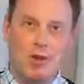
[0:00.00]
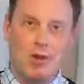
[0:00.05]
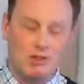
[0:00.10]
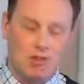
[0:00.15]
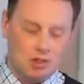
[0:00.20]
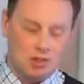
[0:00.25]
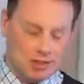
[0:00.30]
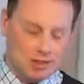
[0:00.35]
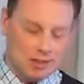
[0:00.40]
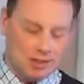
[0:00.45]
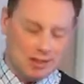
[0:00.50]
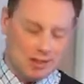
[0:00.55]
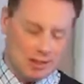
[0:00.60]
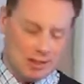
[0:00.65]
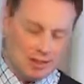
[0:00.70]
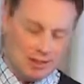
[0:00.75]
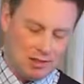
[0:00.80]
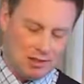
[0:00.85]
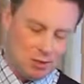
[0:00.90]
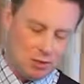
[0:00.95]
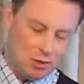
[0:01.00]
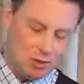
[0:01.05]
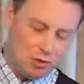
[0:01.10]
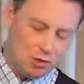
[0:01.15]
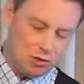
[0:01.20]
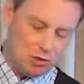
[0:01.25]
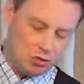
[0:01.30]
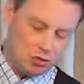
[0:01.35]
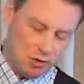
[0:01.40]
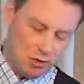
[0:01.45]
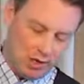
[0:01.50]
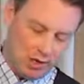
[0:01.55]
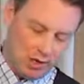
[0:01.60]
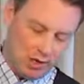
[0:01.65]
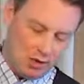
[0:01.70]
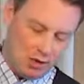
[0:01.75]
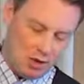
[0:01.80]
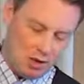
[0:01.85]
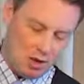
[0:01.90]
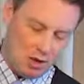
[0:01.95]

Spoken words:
so it's going to make a slightly sweeter drink.